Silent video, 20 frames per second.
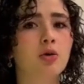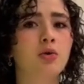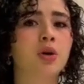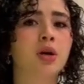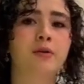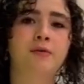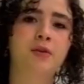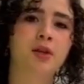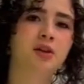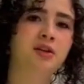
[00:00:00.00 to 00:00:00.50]
or
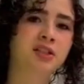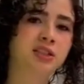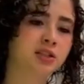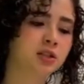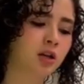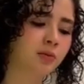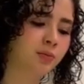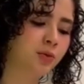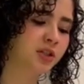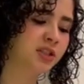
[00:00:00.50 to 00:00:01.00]
if there is
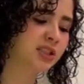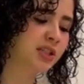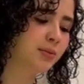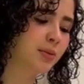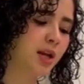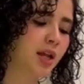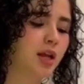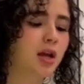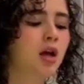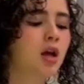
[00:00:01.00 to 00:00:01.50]
not
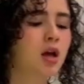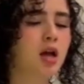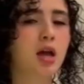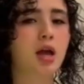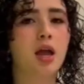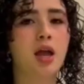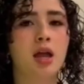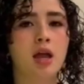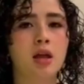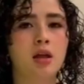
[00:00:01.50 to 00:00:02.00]
proximity.
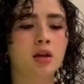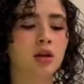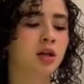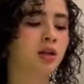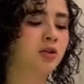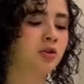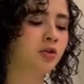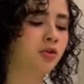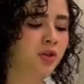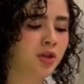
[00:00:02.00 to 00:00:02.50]

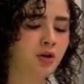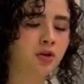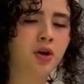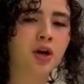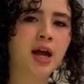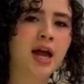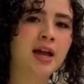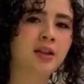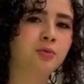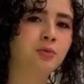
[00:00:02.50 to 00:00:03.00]
And on the
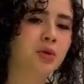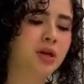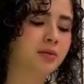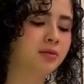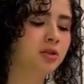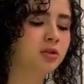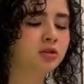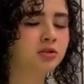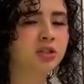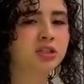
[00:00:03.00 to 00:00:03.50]
other hand, we have
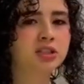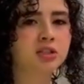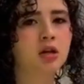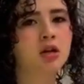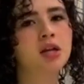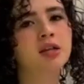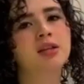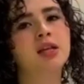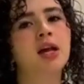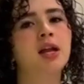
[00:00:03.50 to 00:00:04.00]
the
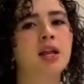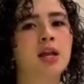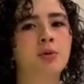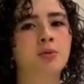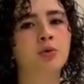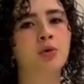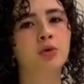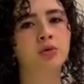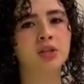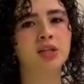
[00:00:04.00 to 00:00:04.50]
ultrasonic, that it
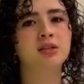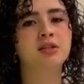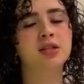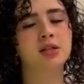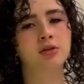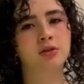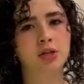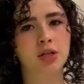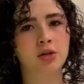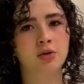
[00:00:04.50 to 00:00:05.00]
will only
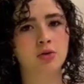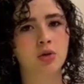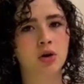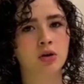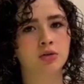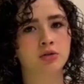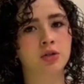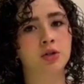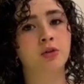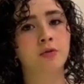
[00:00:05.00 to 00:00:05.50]
tell you
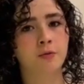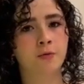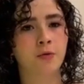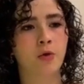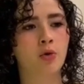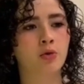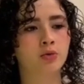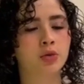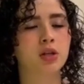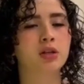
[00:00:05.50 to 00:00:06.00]
on your
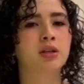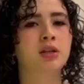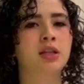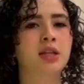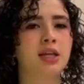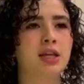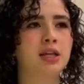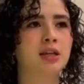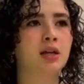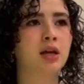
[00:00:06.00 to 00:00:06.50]
phone
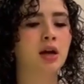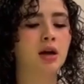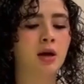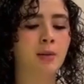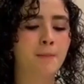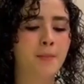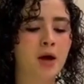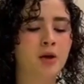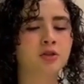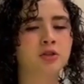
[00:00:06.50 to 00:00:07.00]
the
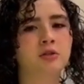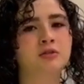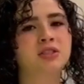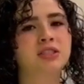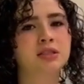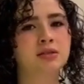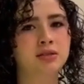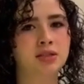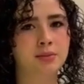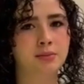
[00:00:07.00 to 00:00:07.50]
amount of
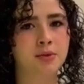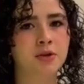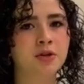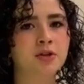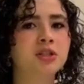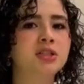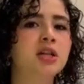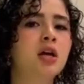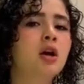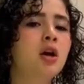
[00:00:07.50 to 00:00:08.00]

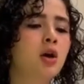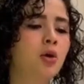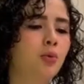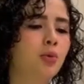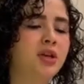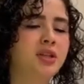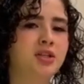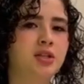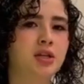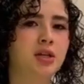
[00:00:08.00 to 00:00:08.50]
centimeters,
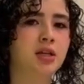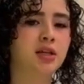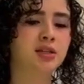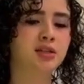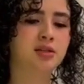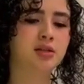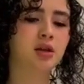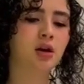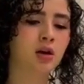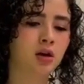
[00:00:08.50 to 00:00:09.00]
which
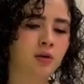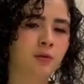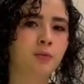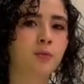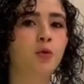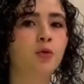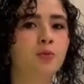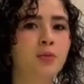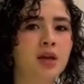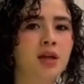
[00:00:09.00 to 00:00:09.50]
is of
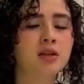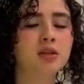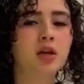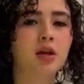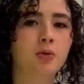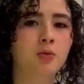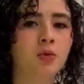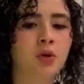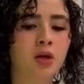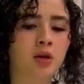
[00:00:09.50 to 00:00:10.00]

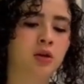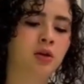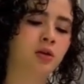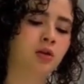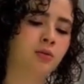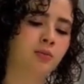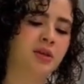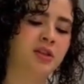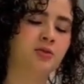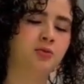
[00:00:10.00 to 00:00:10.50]
movement
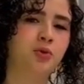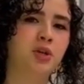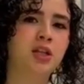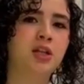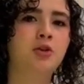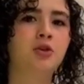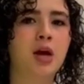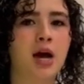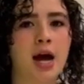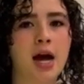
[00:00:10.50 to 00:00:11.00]
between
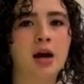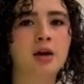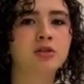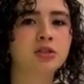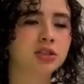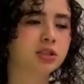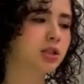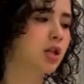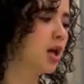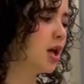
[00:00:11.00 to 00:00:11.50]
your
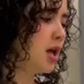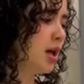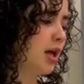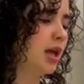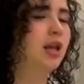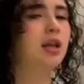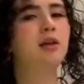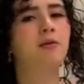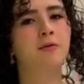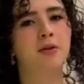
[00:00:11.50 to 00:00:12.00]
house
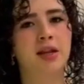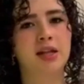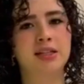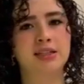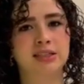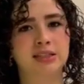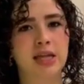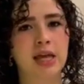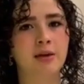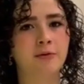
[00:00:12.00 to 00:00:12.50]
and if it
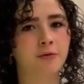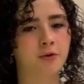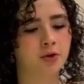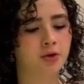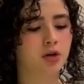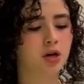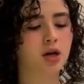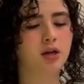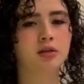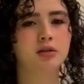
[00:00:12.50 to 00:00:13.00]
is safe or
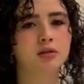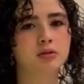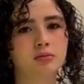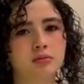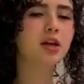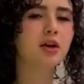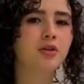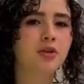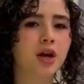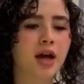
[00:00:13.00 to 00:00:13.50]
not.
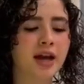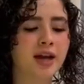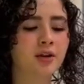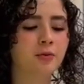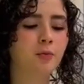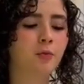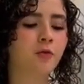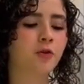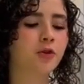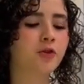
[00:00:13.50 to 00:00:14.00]
On the other
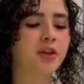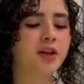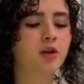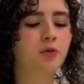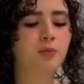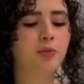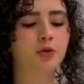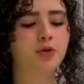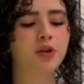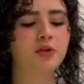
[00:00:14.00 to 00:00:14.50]
hand, for the
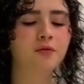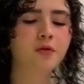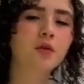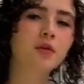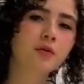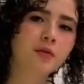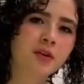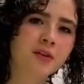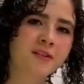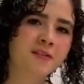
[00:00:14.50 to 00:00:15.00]
component
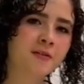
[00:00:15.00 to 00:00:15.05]
of the